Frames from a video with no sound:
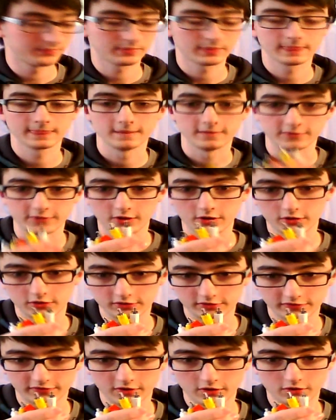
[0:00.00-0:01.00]
phono to
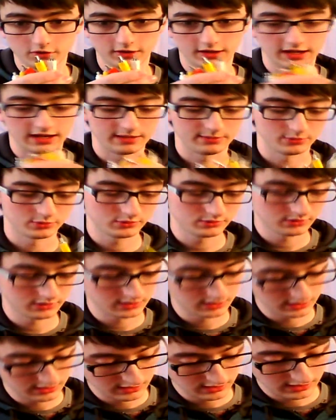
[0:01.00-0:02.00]
phono cable.
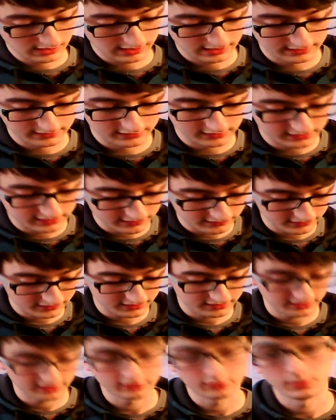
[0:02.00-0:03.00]
And the difference
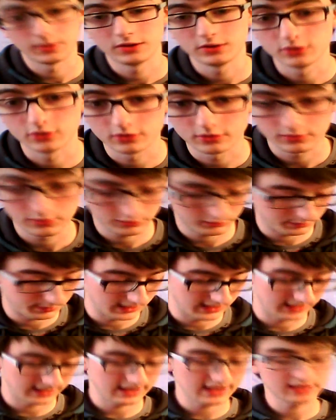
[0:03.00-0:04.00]
is, when you're
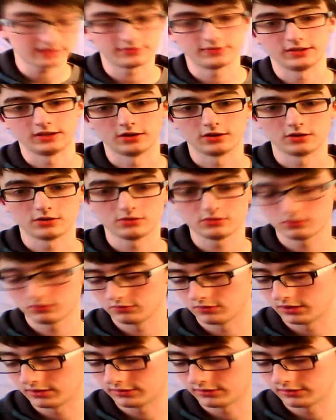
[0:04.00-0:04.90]
splitting S-video, rather